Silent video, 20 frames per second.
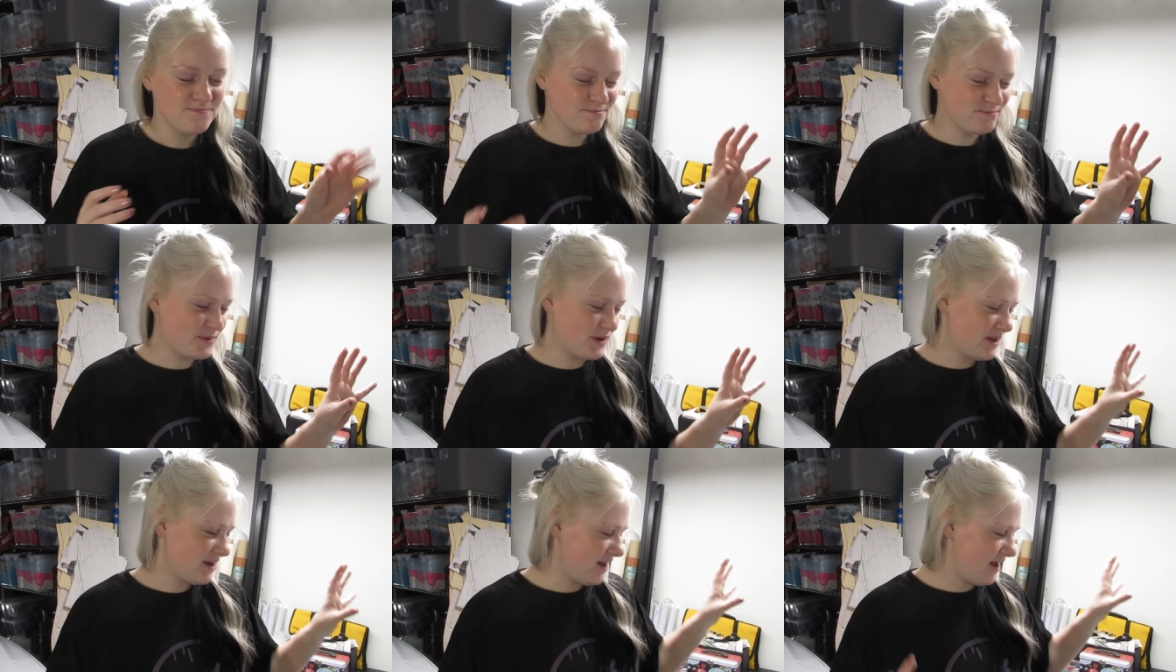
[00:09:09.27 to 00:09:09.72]

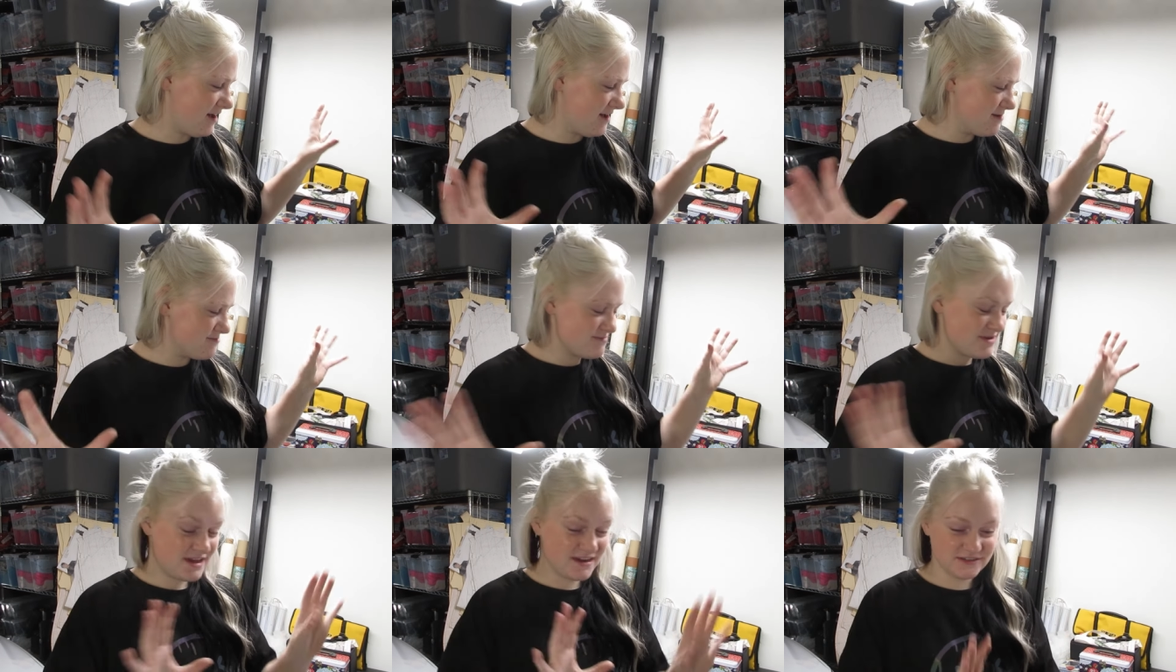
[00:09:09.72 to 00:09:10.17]
But
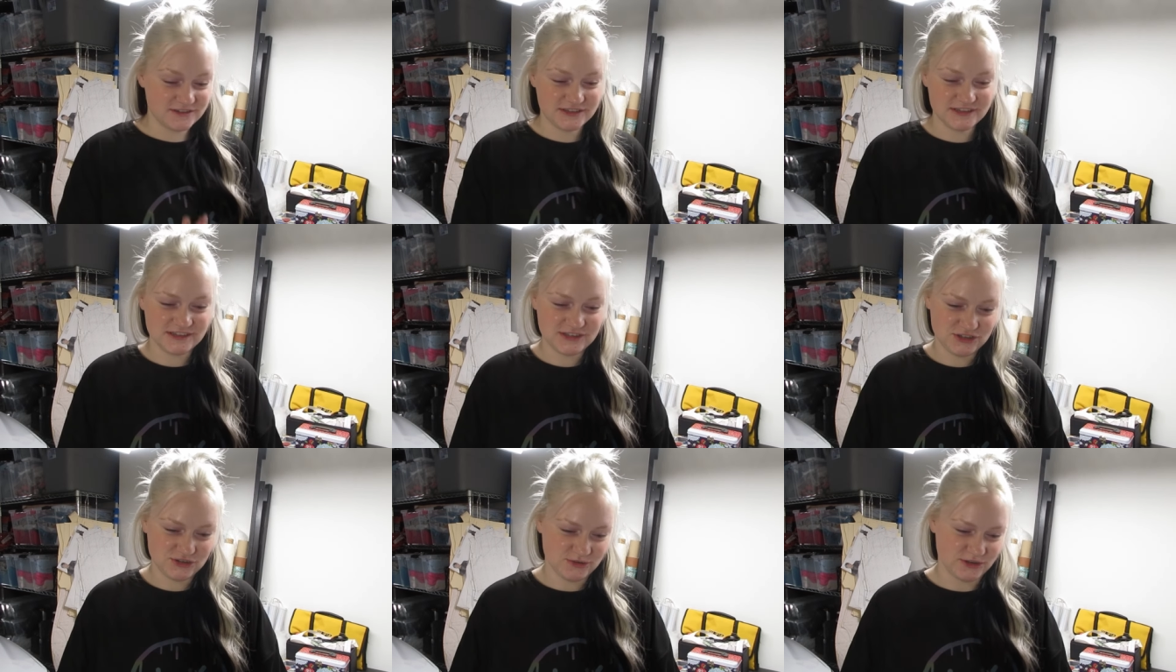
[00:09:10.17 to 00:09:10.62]
here's the
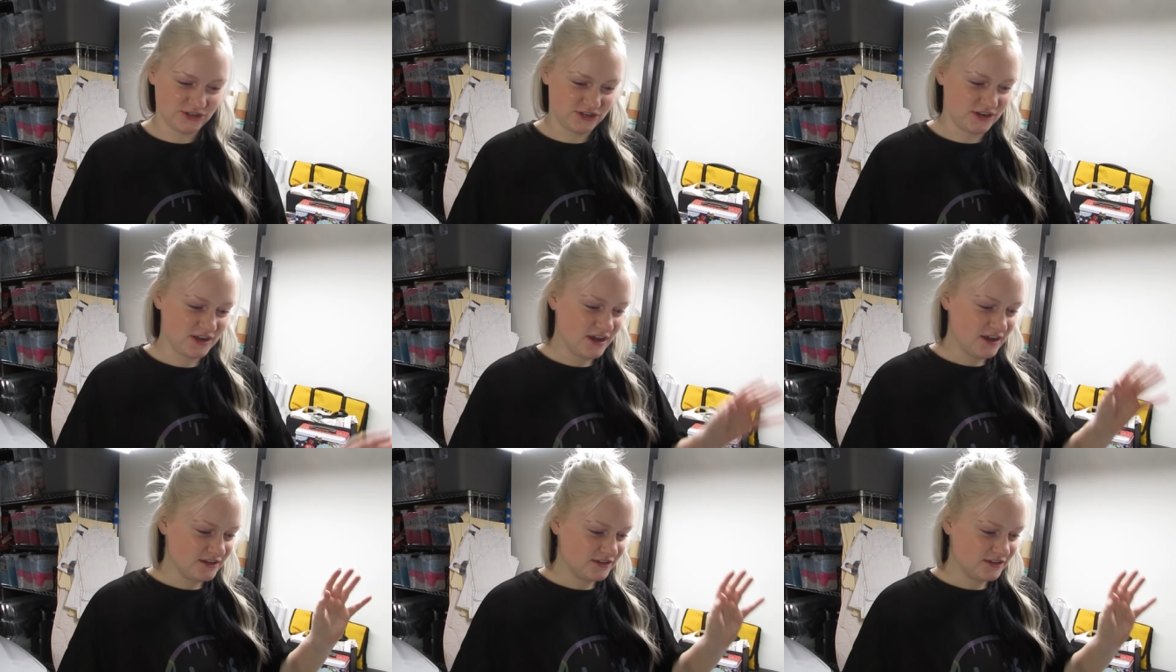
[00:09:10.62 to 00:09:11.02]
situation.